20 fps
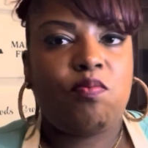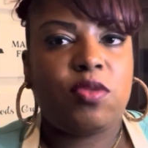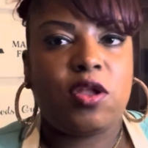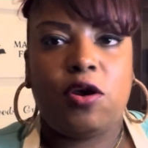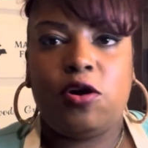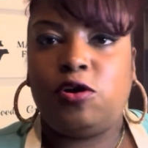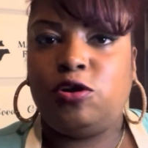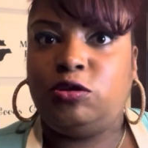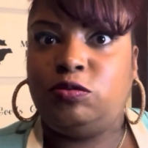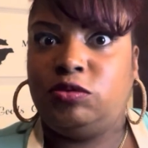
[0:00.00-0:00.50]

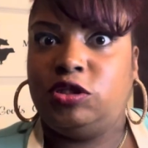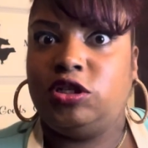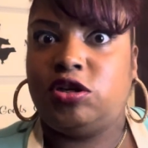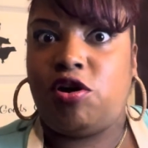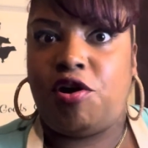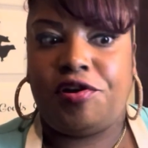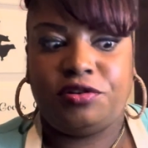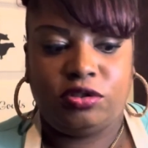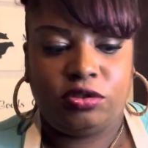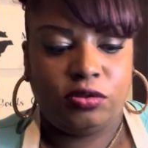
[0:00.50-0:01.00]
Oh my
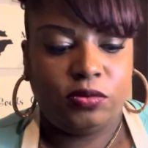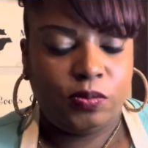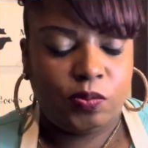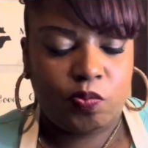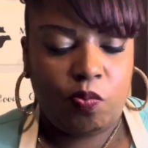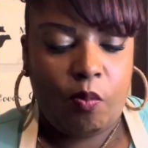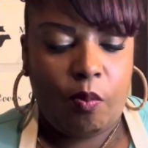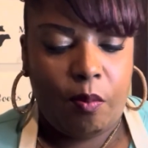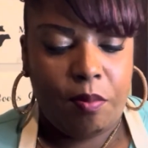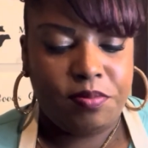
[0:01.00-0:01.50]
gosh.
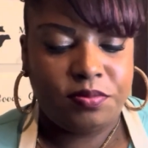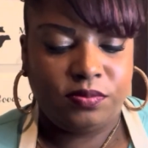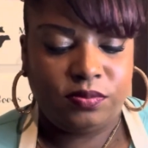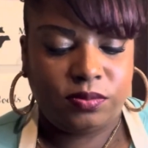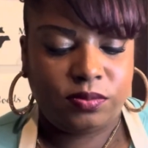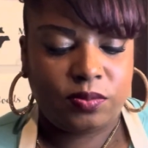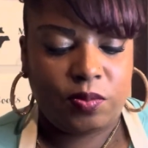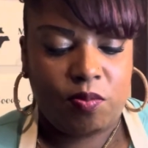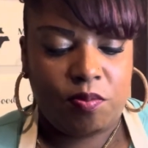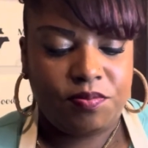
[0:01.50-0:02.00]

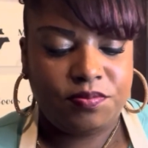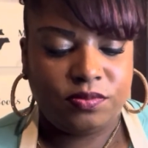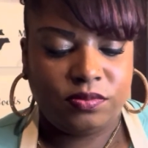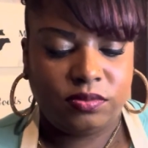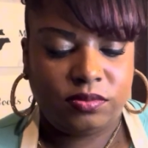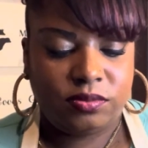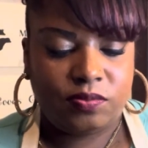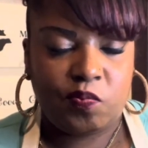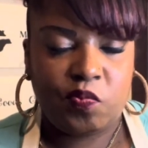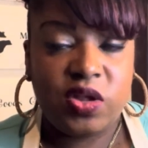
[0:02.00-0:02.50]

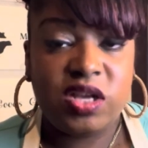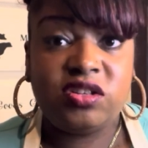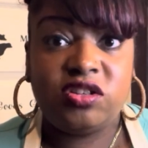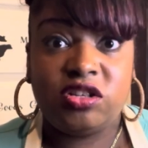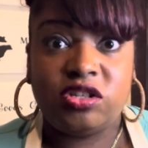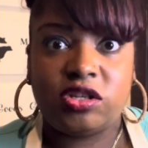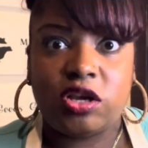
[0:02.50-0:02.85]
This is